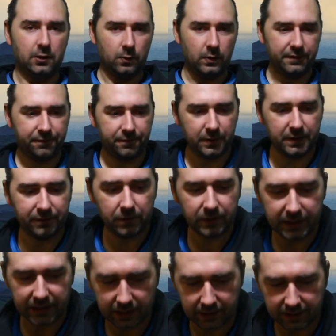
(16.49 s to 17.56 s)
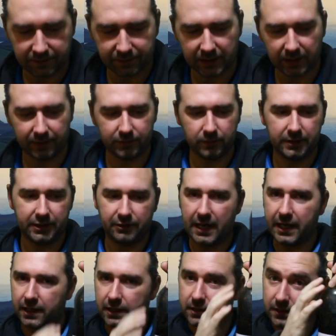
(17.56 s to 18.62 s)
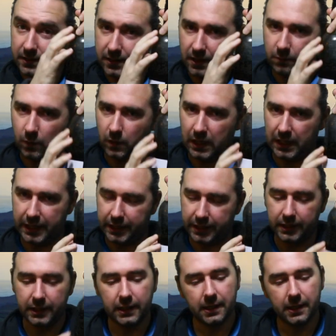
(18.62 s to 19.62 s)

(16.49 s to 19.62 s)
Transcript: we've already done this video. I've already drank some wine,